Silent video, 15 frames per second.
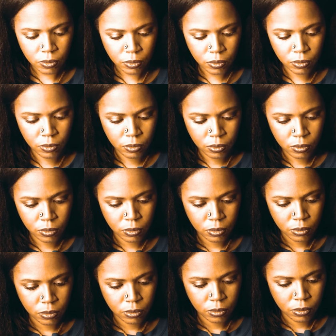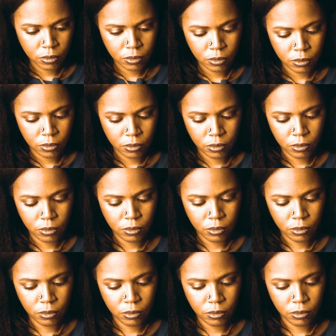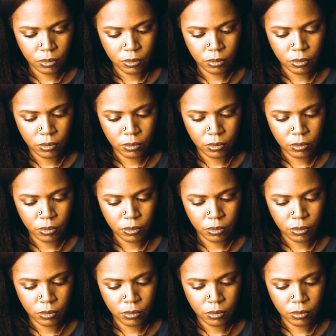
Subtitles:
No one is speaking in this clip.